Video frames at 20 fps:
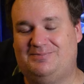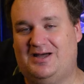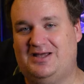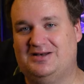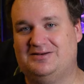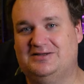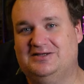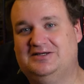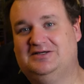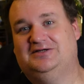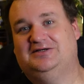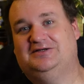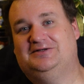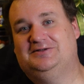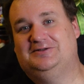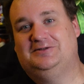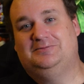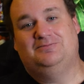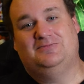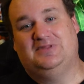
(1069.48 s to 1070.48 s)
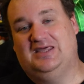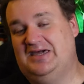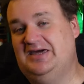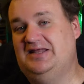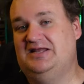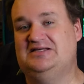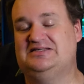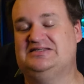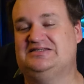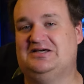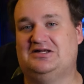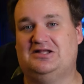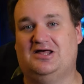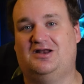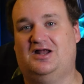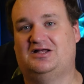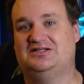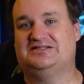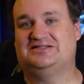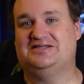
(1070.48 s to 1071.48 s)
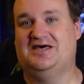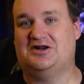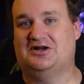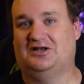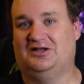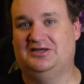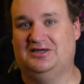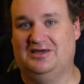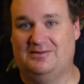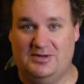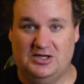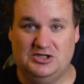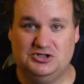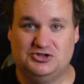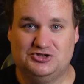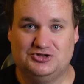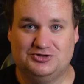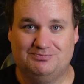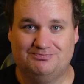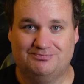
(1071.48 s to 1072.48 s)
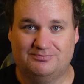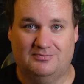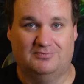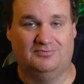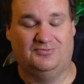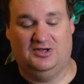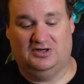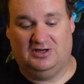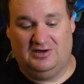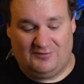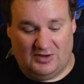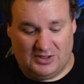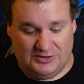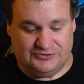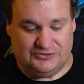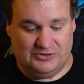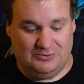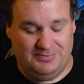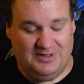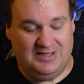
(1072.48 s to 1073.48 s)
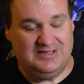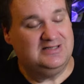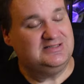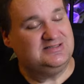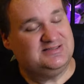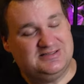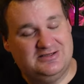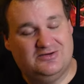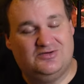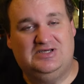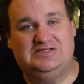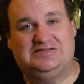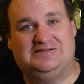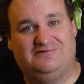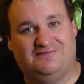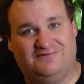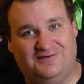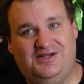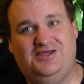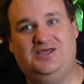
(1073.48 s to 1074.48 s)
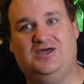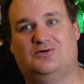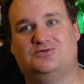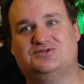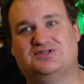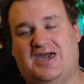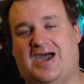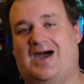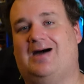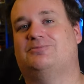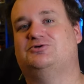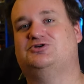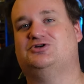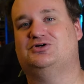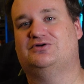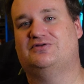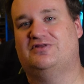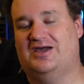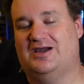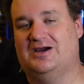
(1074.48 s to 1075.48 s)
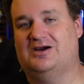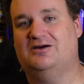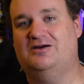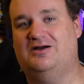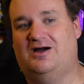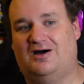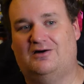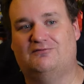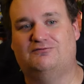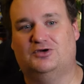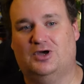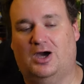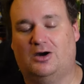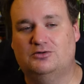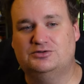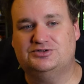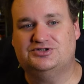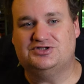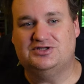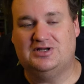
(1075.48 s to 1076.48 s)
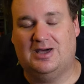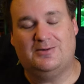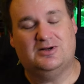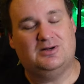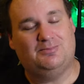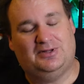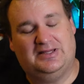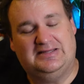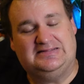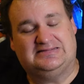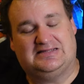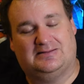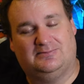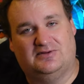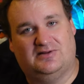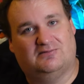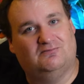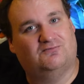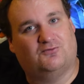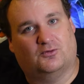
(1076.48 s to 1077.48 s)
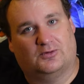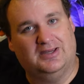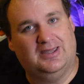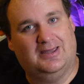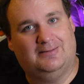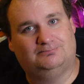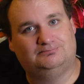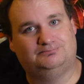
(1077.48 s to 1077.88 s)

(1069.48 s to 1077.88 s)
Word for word: but it is still an unsettling image. There have also been a series of videos captured there of ghosts, and I'm going to play some of them for you.